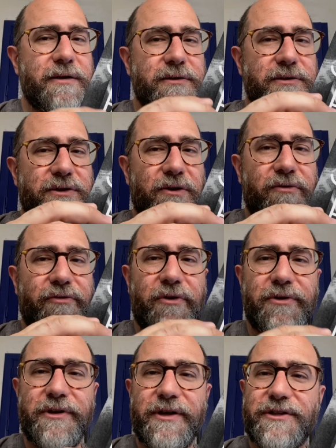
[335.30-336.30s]
So
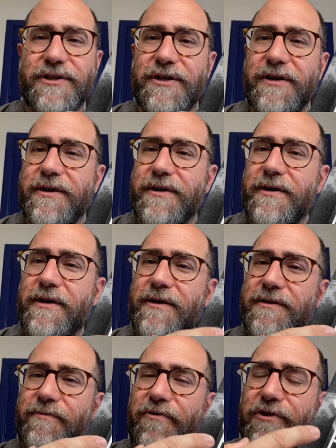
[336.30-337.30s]
Volnich
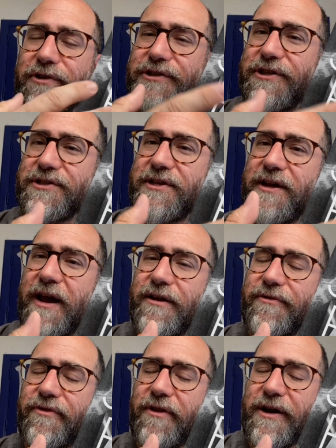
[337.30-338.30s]
is The
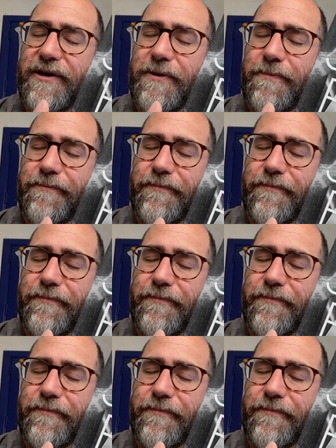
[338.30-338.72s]
Gadfly,